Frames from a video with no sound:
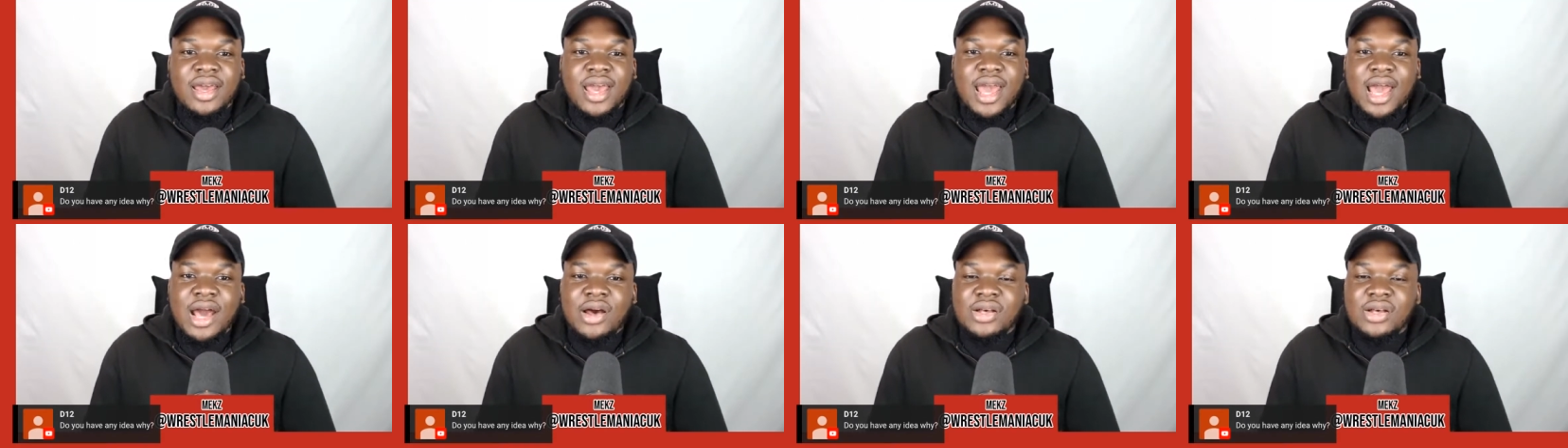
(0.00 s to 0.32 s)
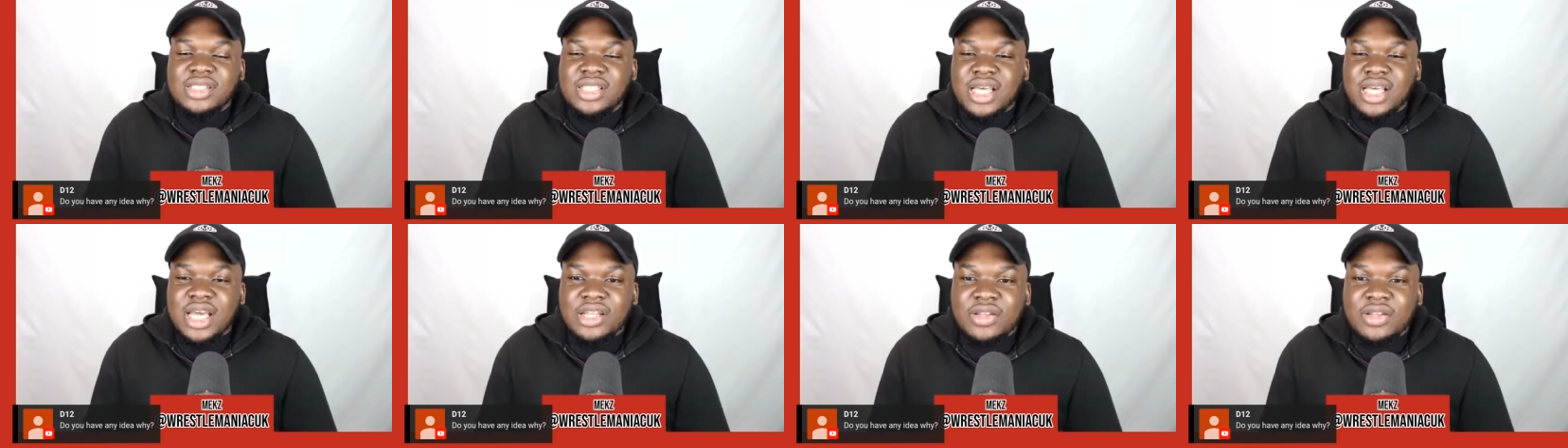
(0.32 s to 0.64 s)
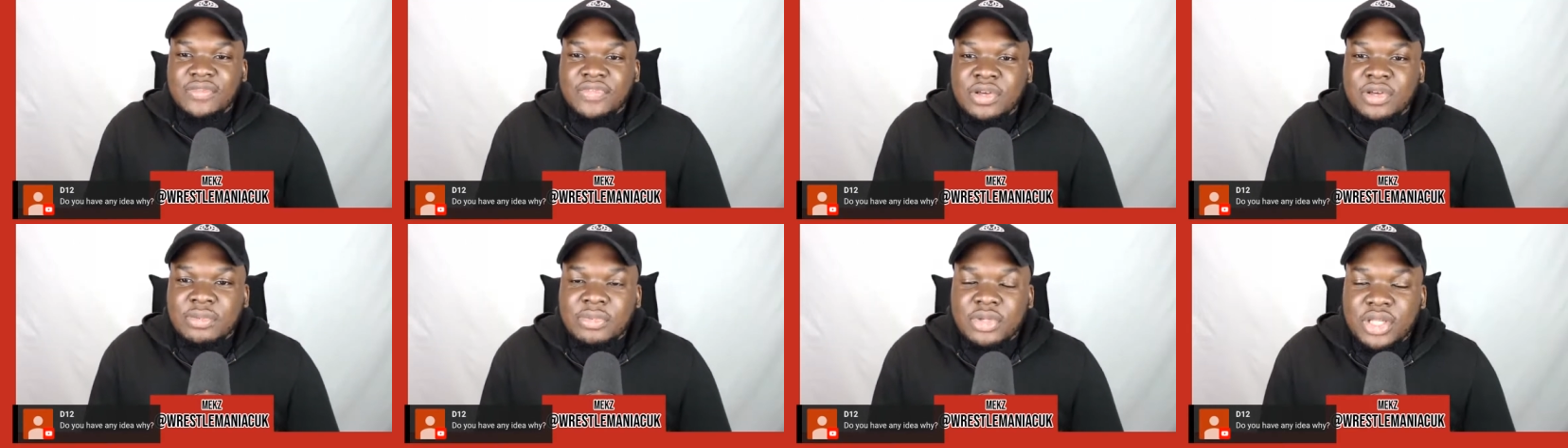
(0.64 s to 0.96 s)
outside
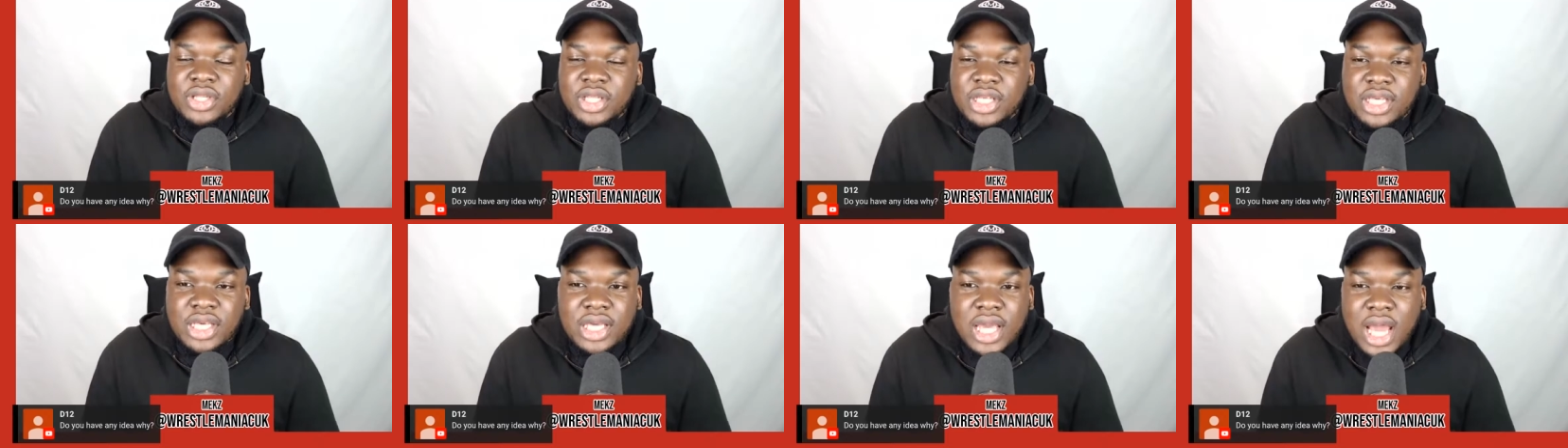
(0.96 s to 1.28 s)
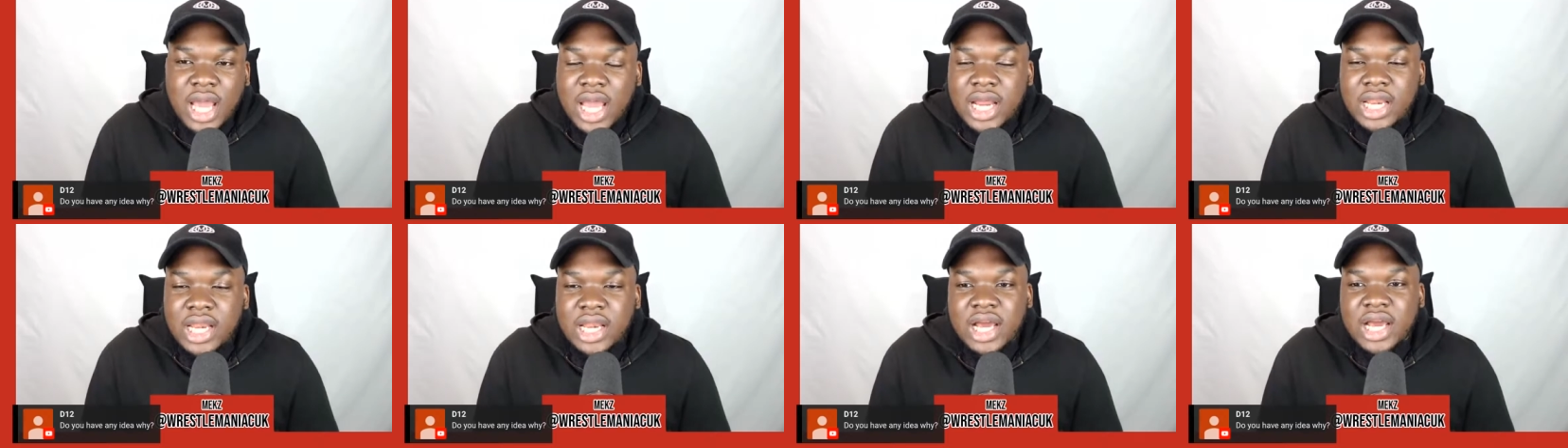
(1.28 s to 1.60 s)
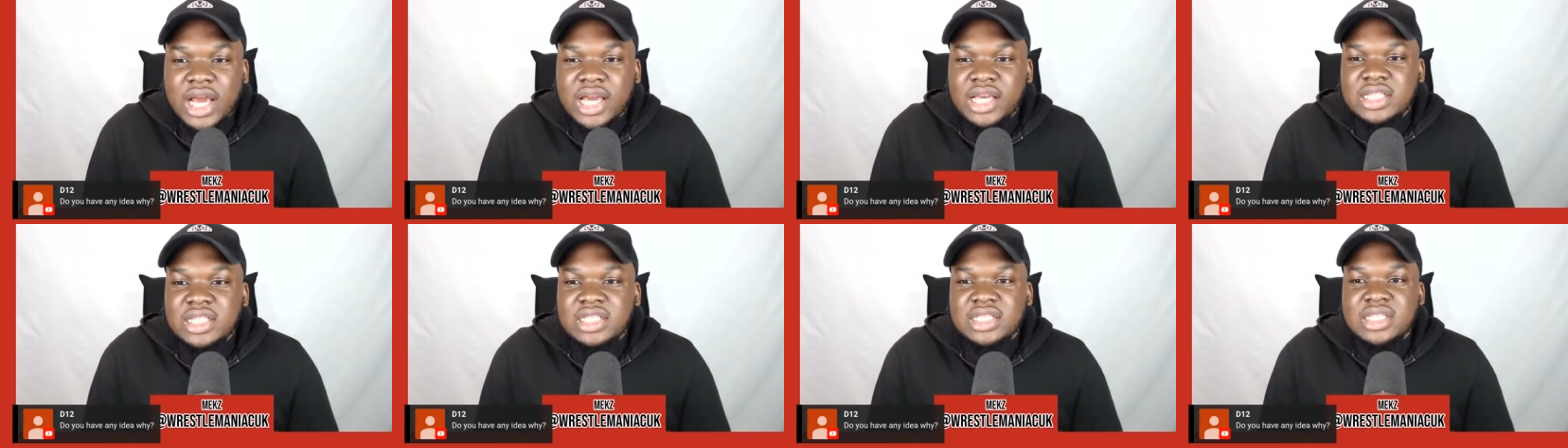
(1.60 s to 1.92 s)
of community
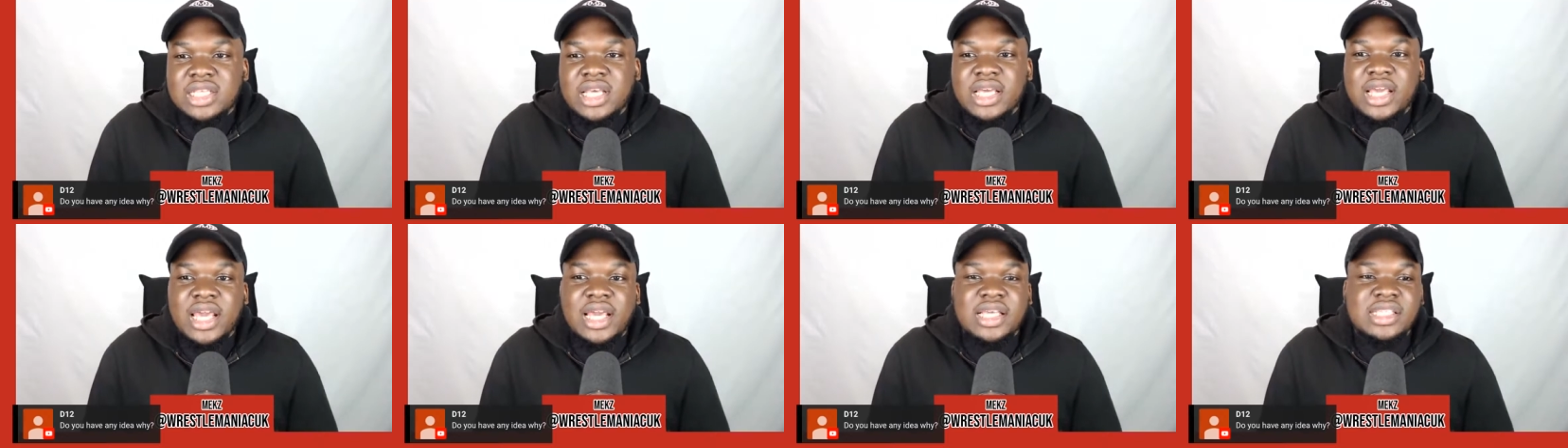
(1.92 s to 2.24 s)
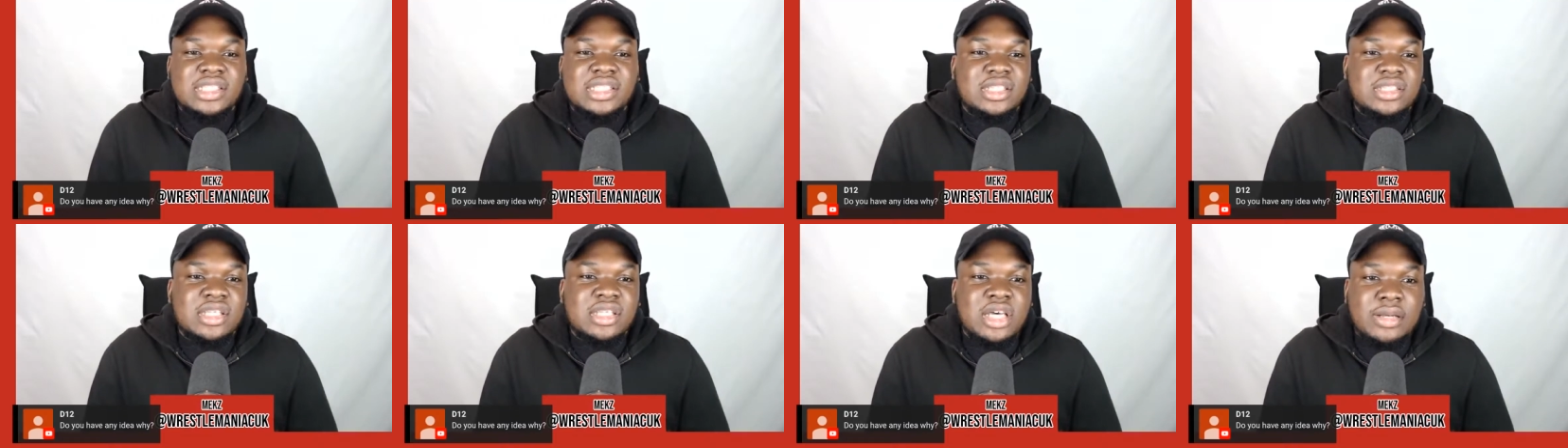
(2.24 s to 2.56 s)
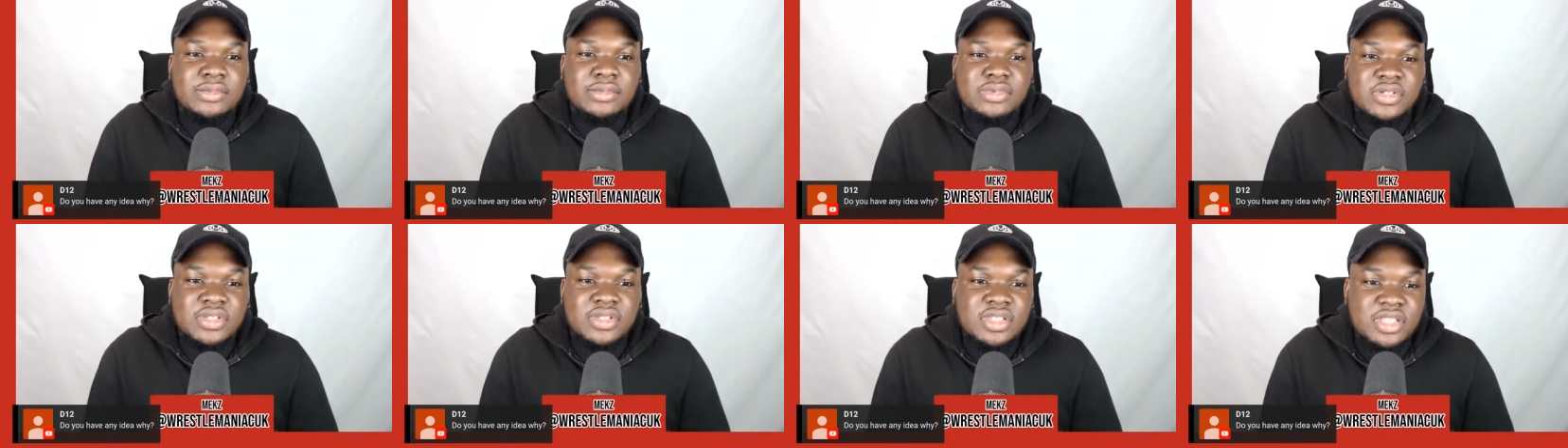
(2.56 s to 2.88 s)
guidelines against the
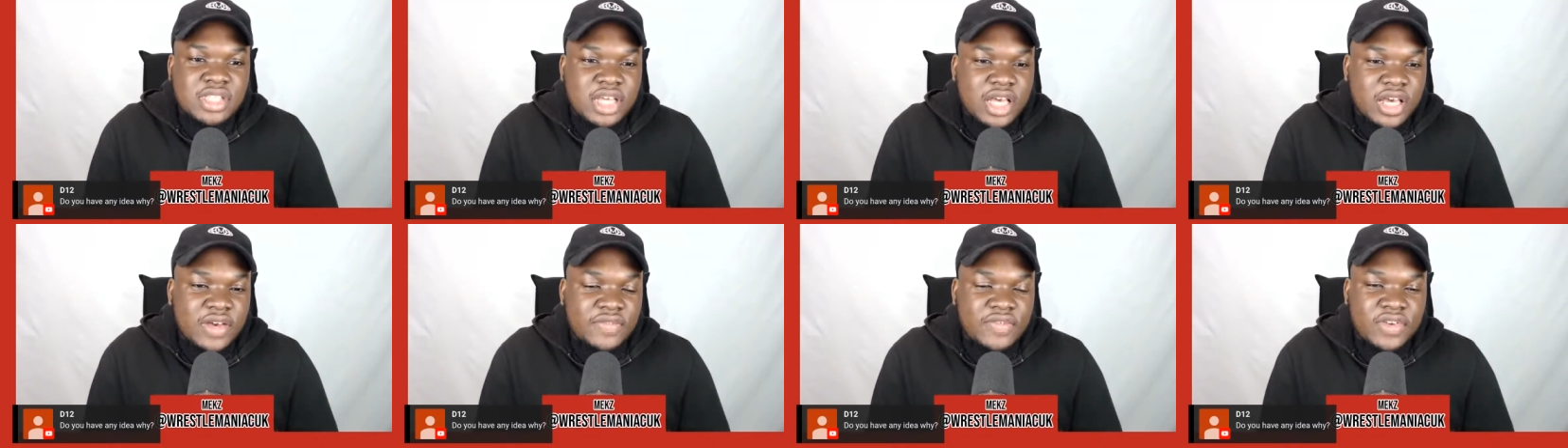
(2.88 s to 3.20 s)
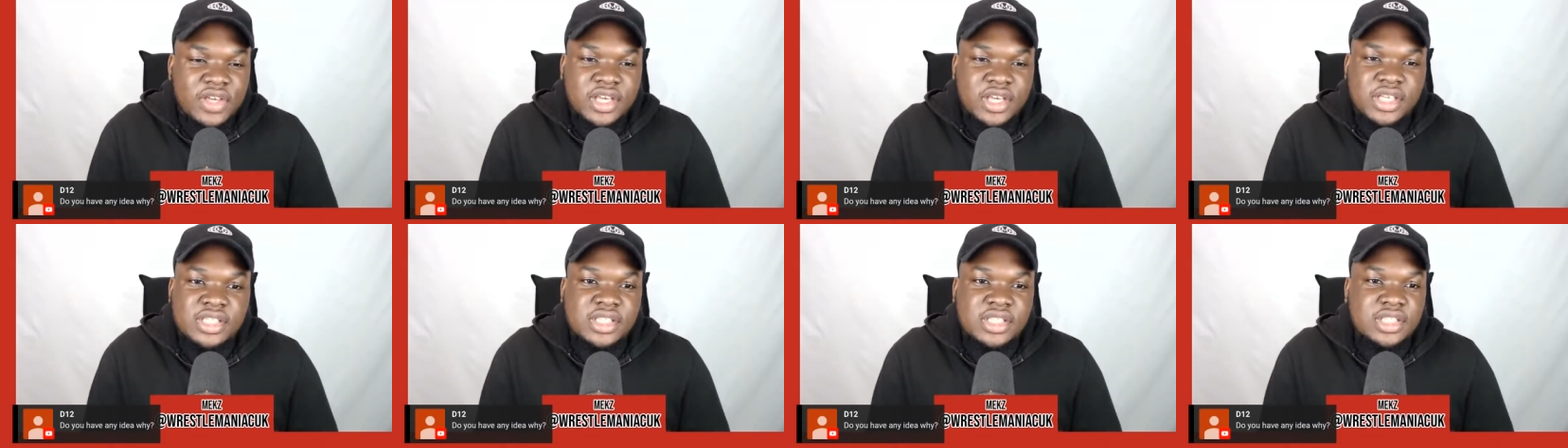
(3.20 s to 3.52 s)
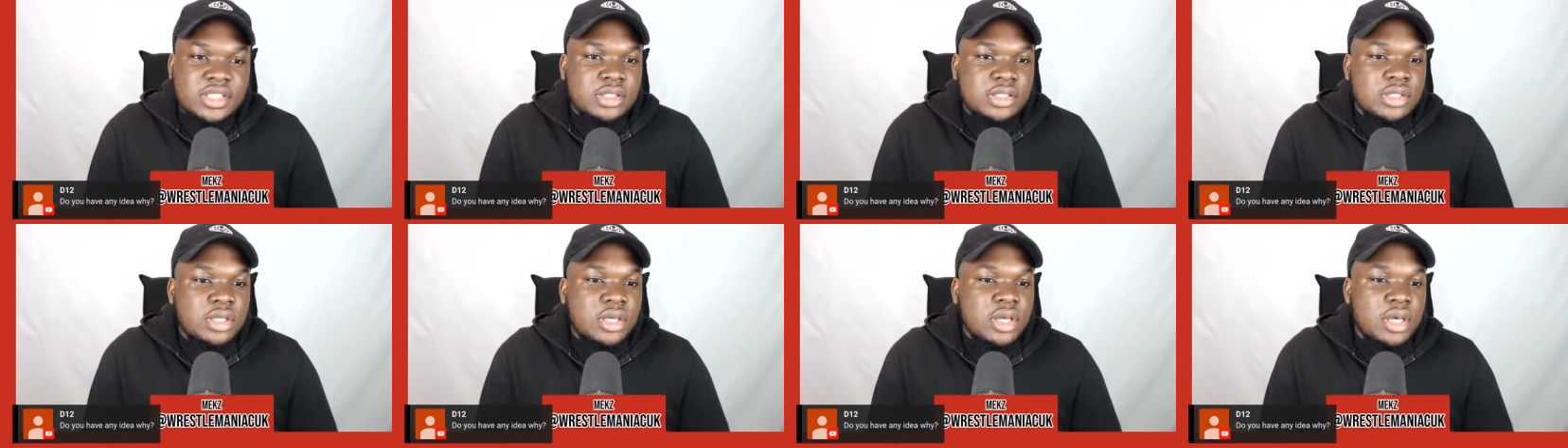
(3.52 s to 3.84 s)
terms of
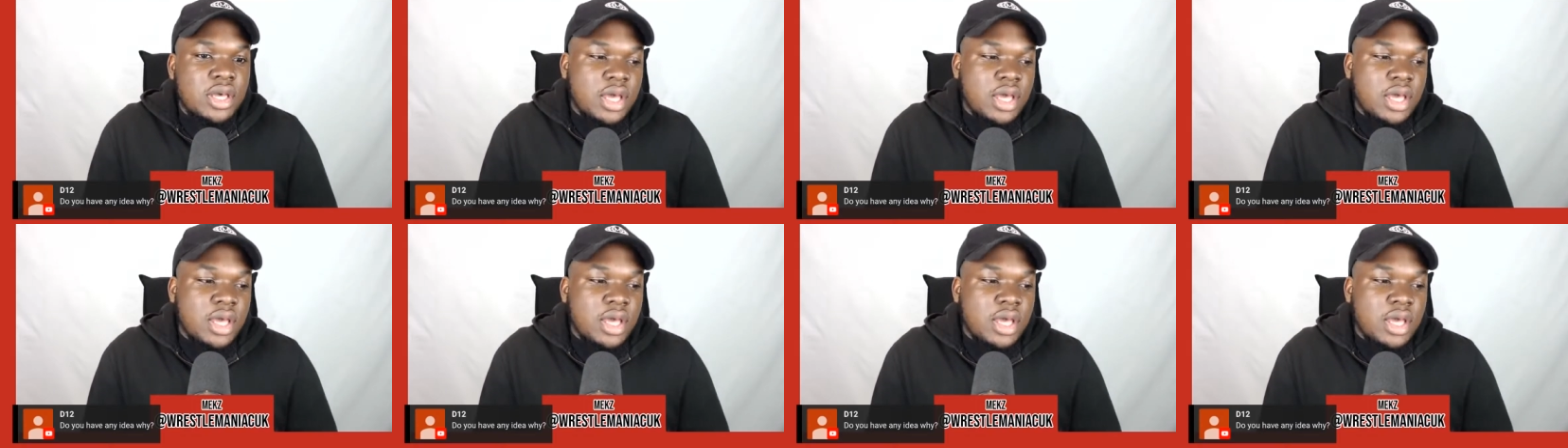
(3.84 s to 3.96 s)
service.